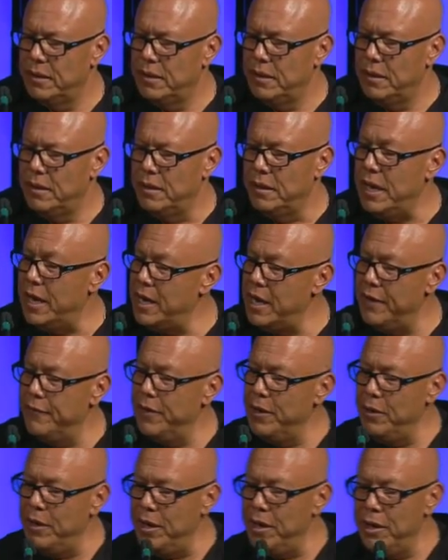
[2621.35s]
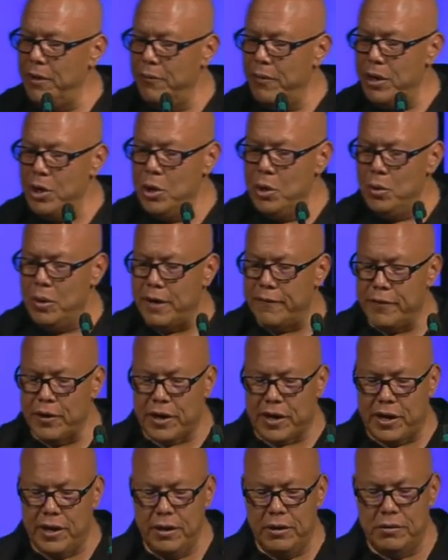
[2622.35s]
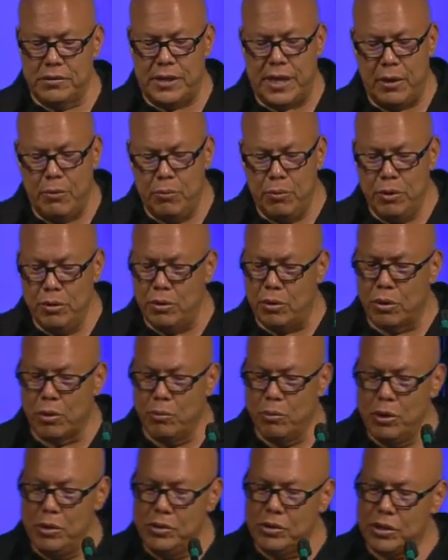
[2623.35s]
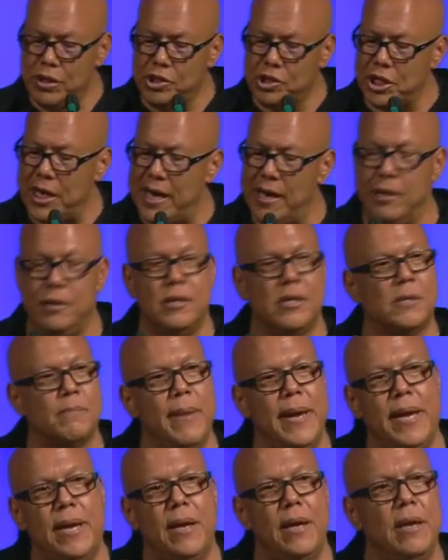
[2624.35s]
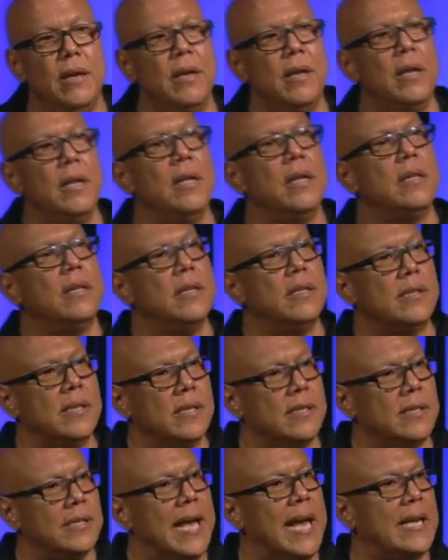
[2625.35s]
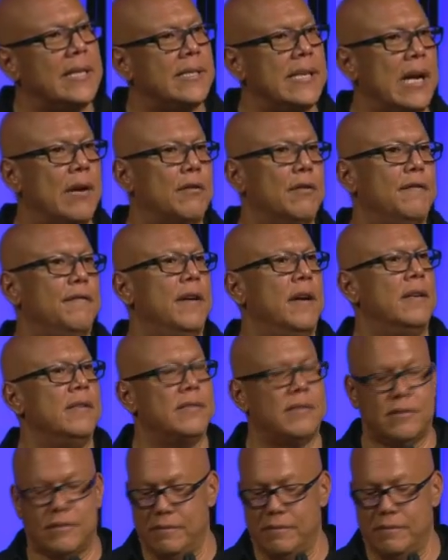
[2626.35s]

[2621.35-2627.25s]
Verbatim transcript: Yet every, anyone who ever kills wo- or wounds a child is making this exact sacrifice.